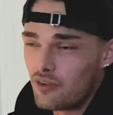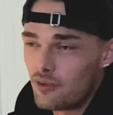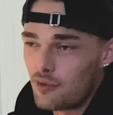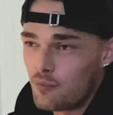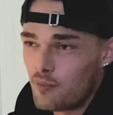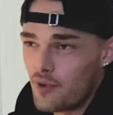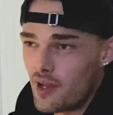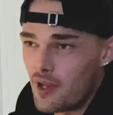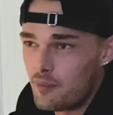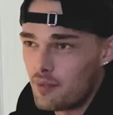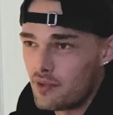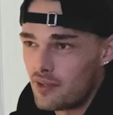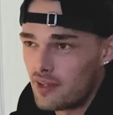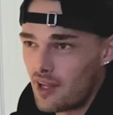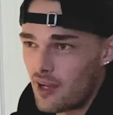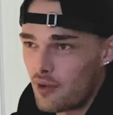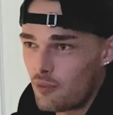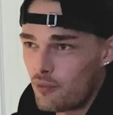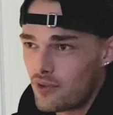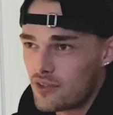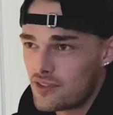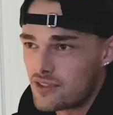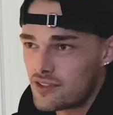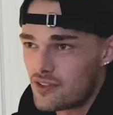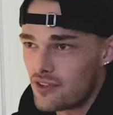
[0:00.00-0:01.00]
or maybe like
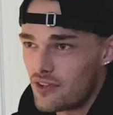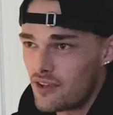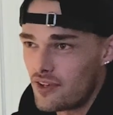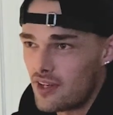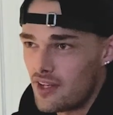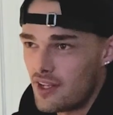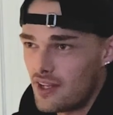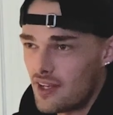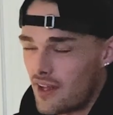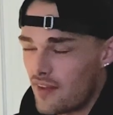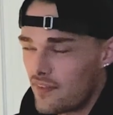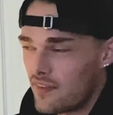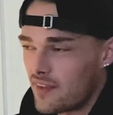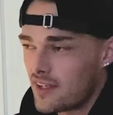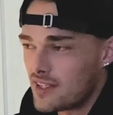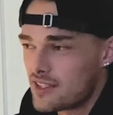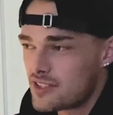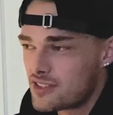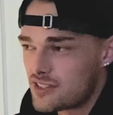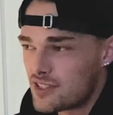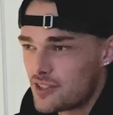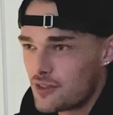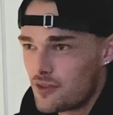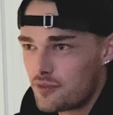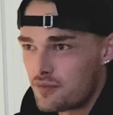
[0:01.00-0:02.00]
1:30, I think it's
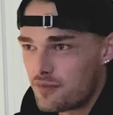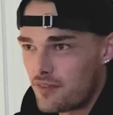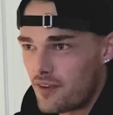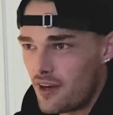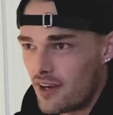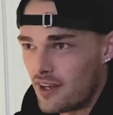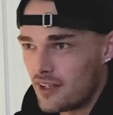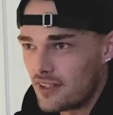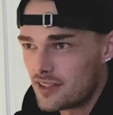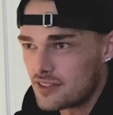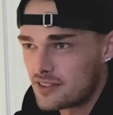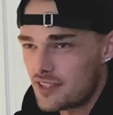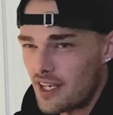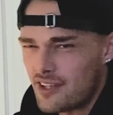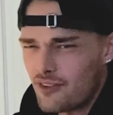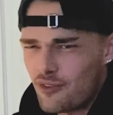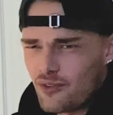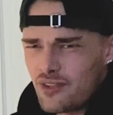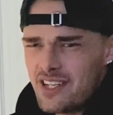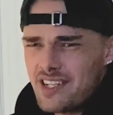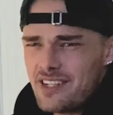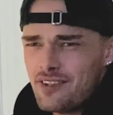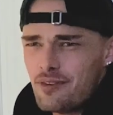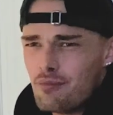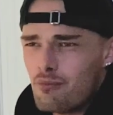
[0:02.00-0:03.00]
still fine because I don't
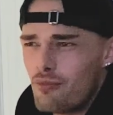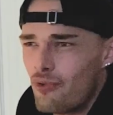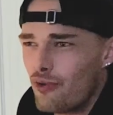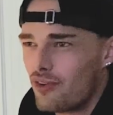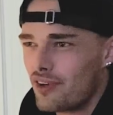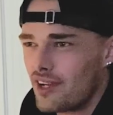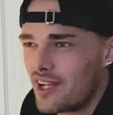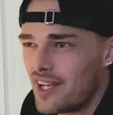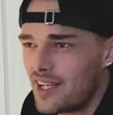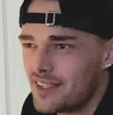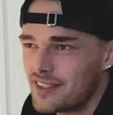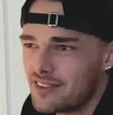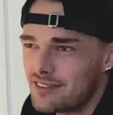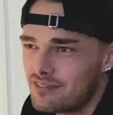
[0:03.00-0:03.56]
need the morning.